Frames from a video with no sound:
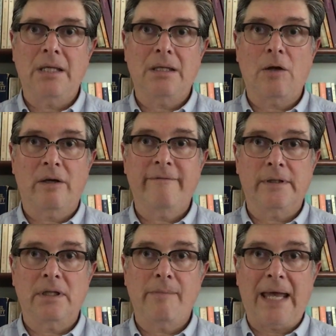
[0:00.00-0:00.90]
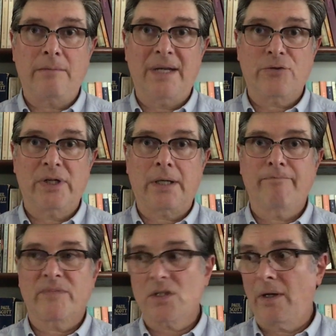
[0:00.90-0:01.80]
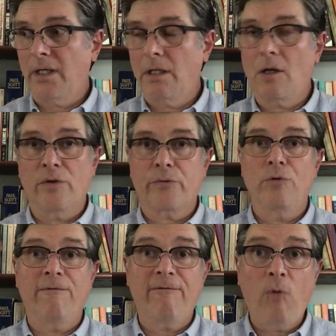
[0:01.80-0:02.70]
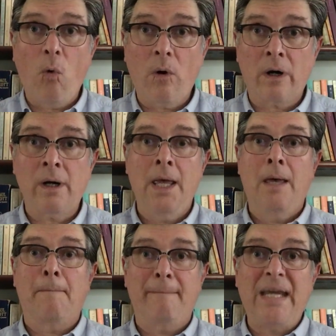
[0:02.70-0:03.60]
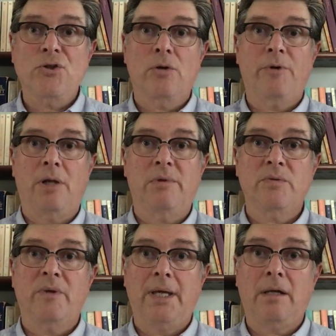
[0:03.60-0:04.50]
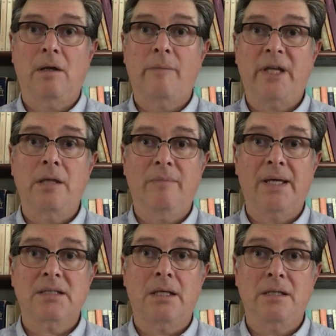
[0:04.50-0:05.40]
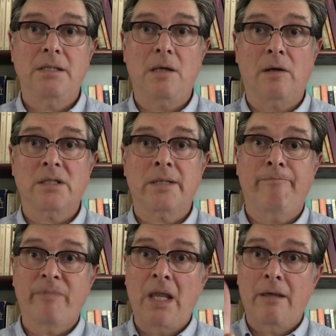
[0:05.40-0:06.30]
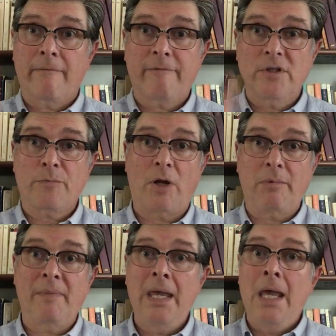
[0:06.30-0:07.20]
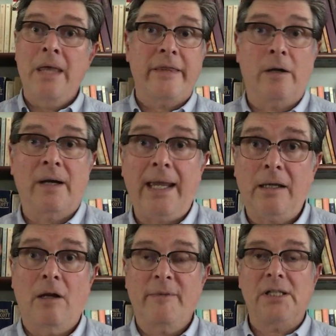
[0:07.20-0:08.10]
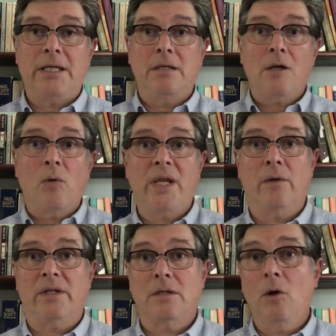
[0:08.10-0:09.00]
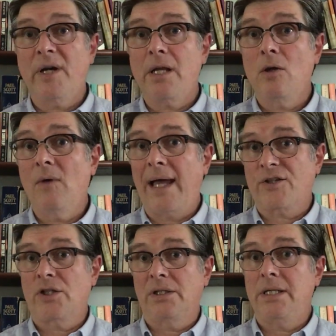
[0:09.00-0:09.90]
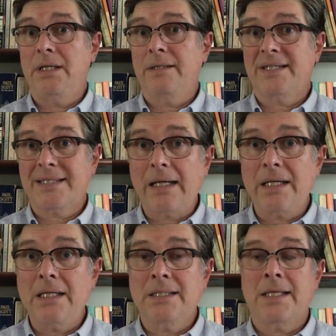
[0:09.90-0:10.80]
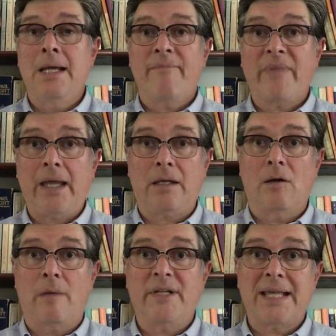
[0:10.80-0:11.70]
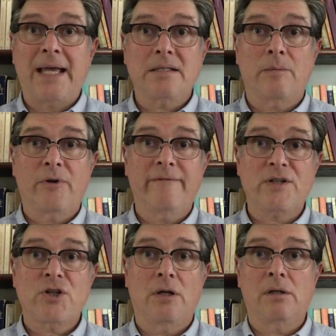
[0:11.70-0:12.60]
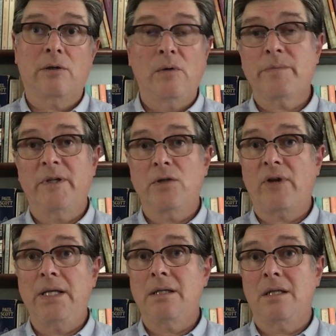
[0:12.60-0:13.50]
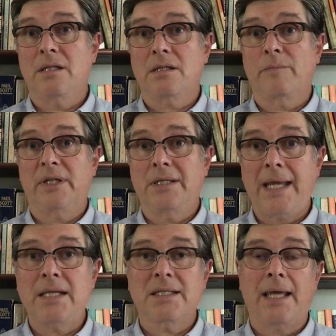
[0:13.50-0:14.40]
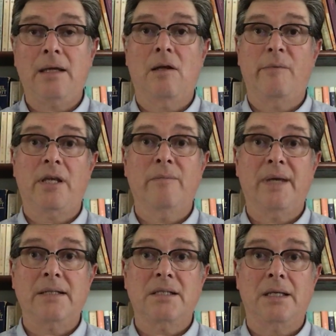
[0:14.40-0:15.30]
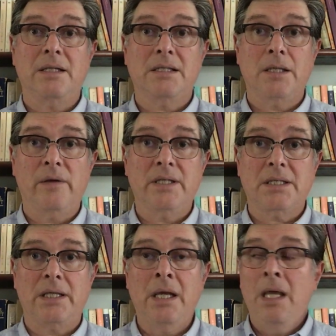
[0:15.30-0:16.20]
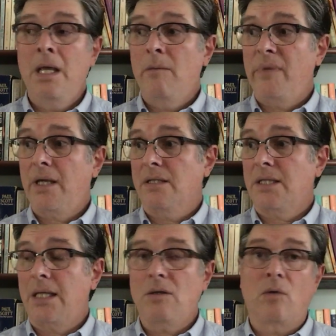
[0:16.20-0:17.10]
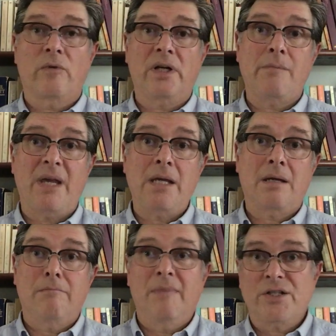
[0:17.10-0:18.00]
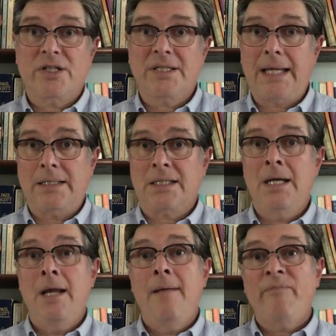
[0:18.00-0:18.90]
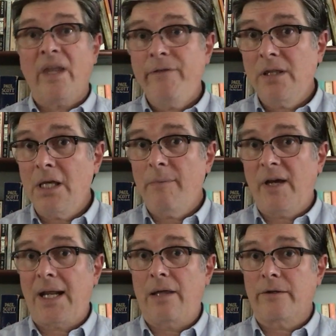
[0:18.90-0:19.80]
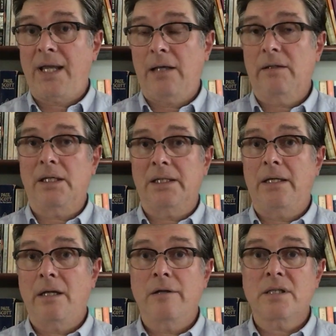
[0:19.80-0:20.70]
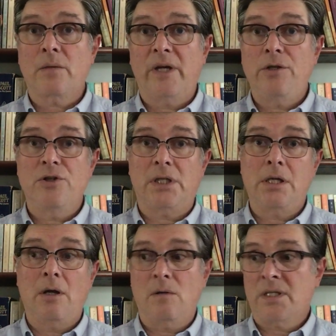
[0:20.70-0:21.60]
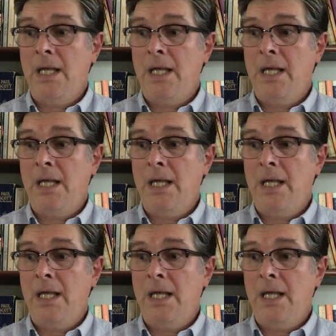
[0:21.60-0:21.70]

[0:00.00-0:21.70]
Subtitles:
They are a fairly bad metric. So I'm going to go through 4 major problems with economic impact studies of the arts. First problem, they are economically incoherent. Nobody who actually studies economics as a professional or who has been trained in the discipline takes economic impact studies seriously because they don't really make much sense. If you think about how they're calculated, here's the way it usually goes.